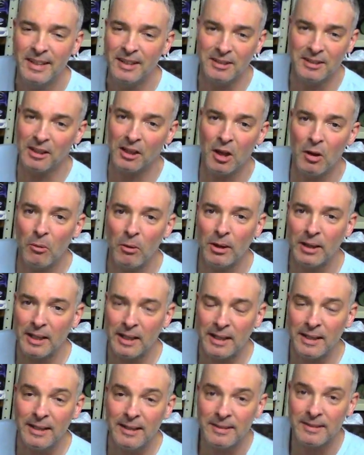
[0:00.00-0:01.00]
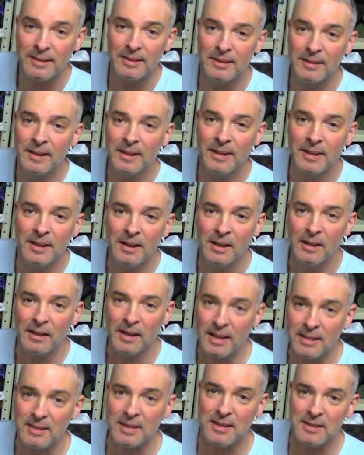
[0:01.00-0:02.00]
until I want to eat it,
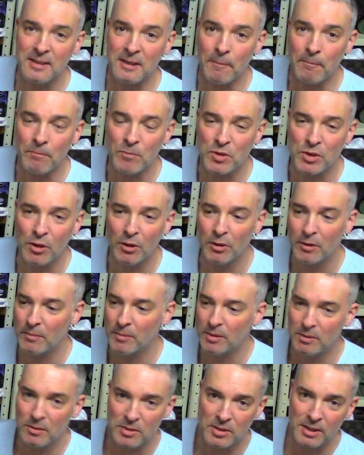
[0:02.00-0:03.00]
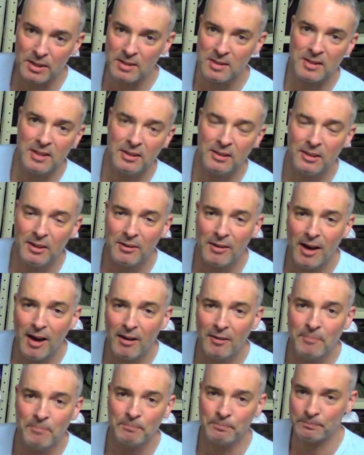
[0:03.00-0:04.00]
that's easy. So you stick a seed in the
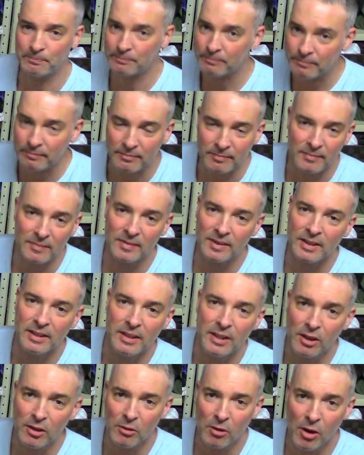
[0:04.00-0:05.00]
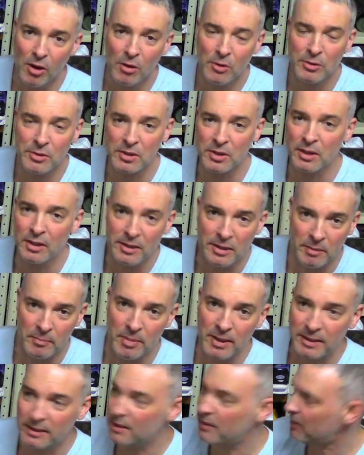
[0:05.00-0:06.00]
ground, it grows, you
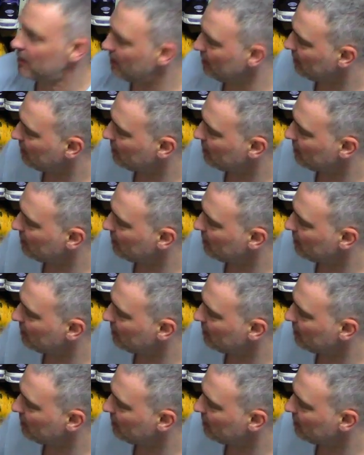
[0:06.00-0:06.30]
pick the thing,